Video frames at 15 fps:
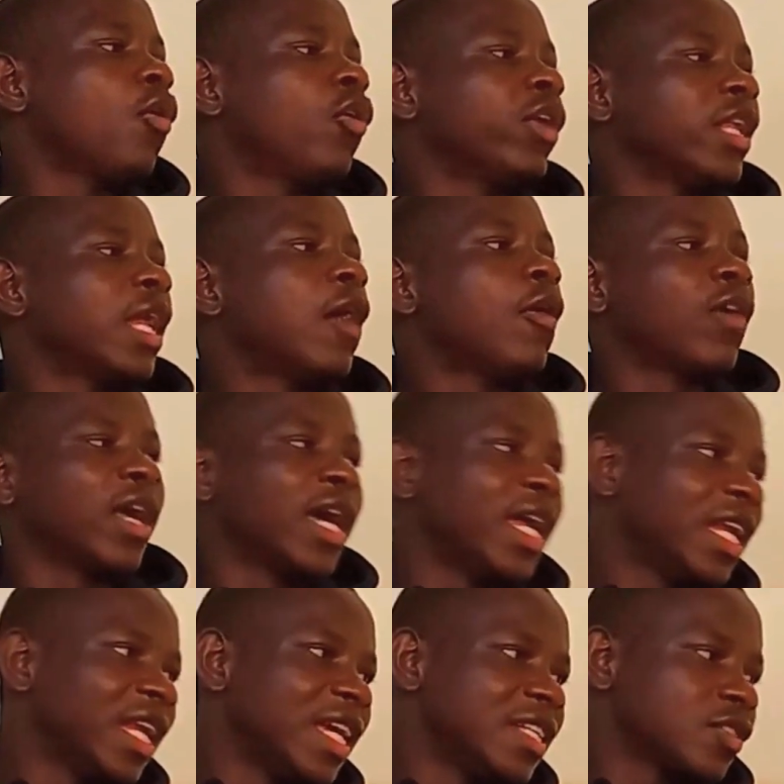own now
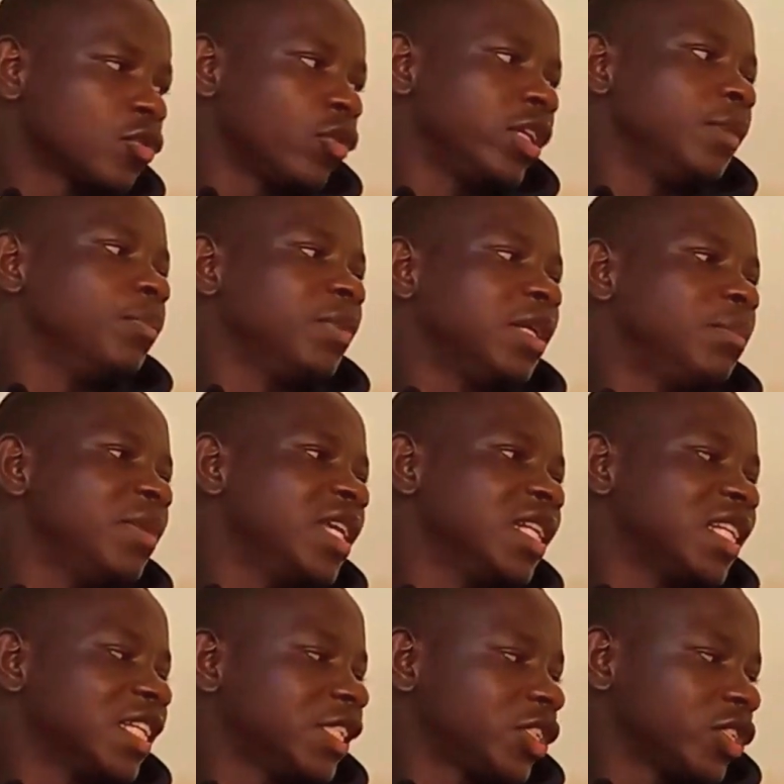guidelines on
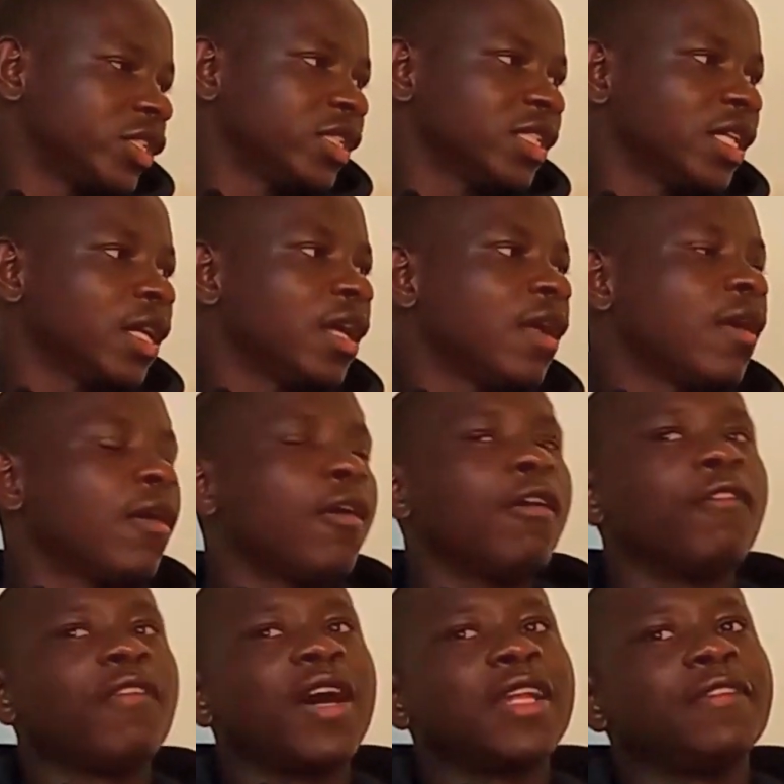implementation of
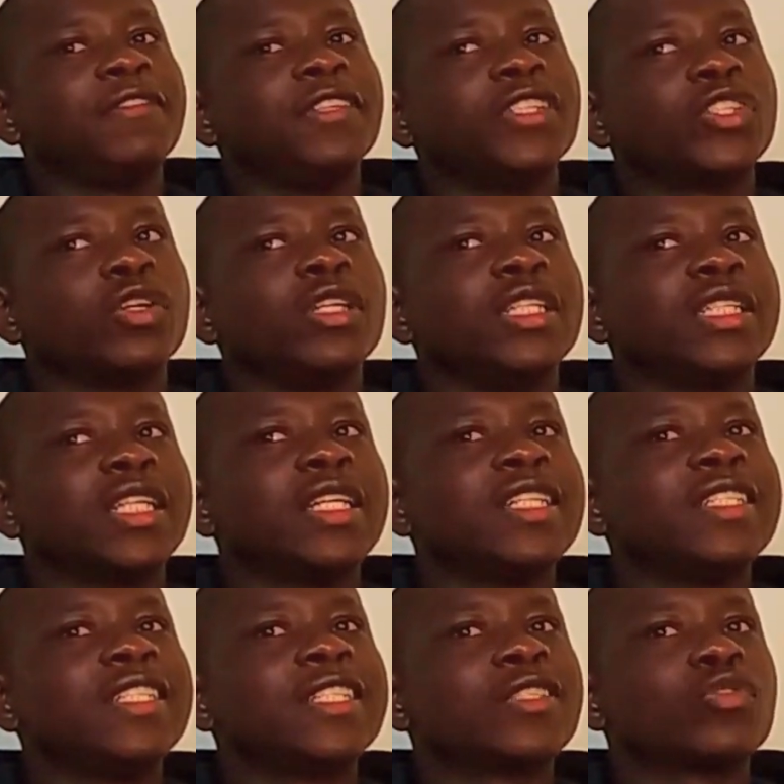artificial
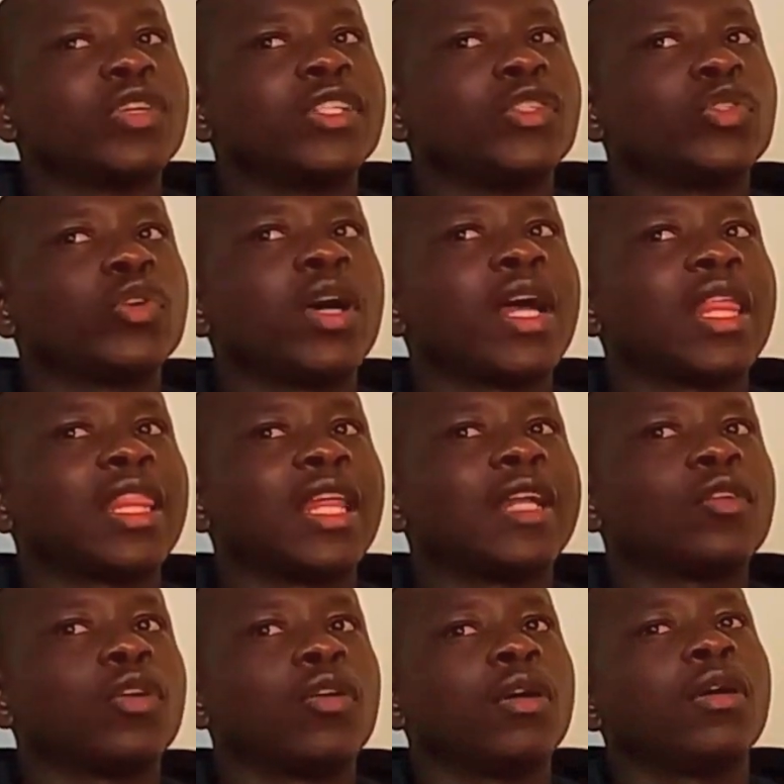intelligence to ensure that
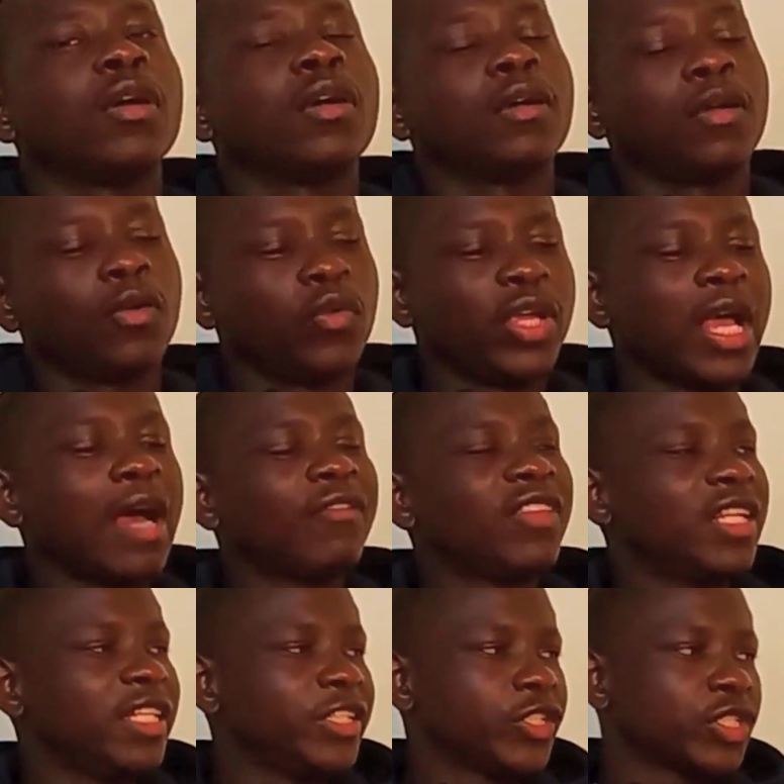we have the
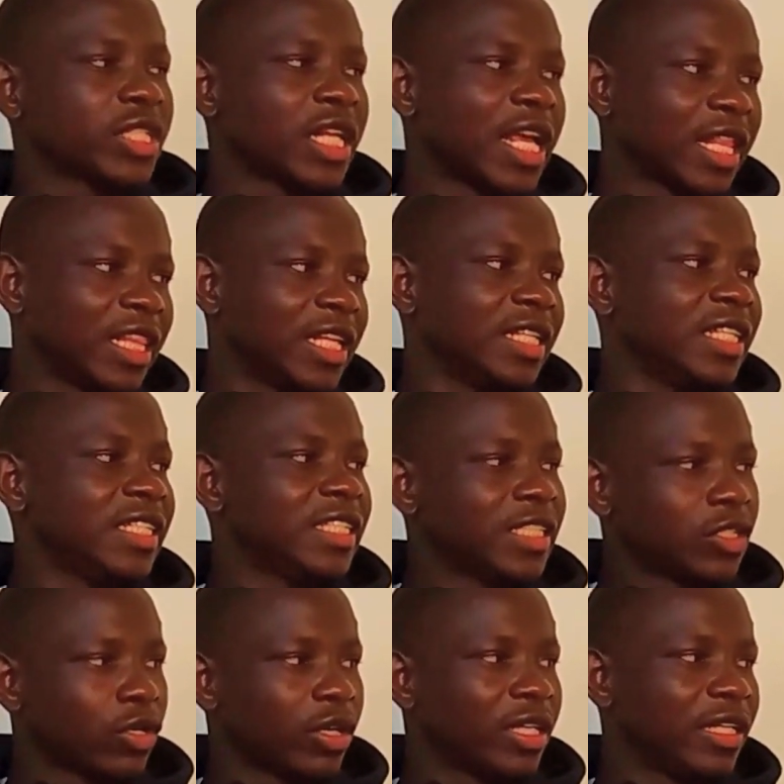issues like the
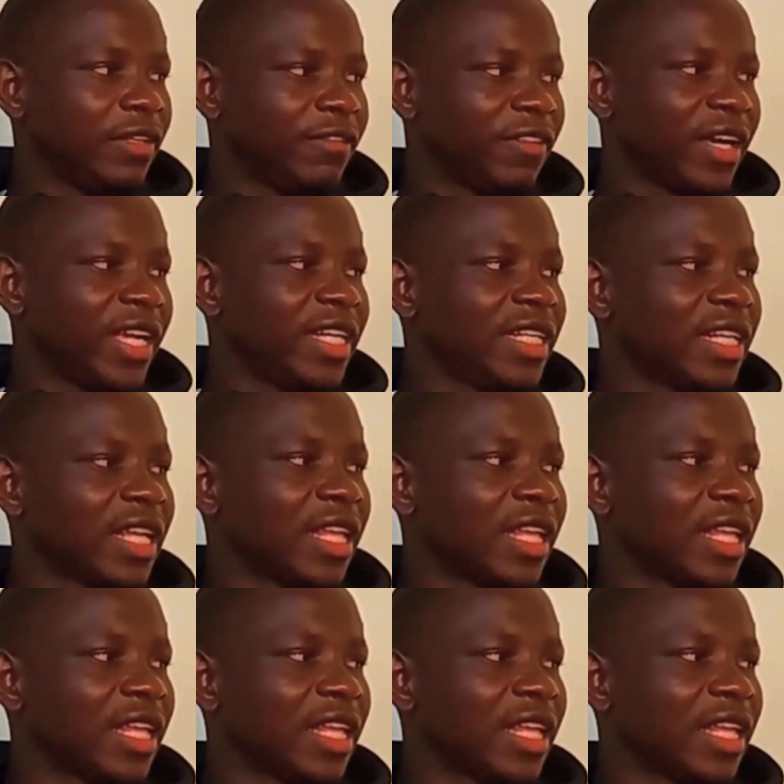digital divide